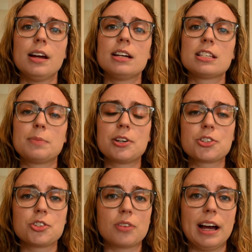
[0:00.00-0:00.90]

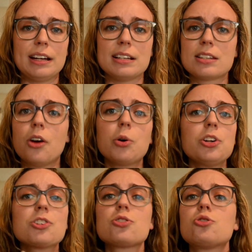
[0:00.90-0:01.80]
spiritual dryness, or
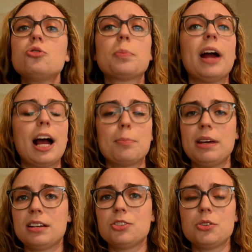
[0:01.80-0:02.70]
you're just super happy
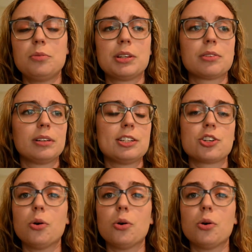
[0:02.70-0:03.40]
and in tune with your religion,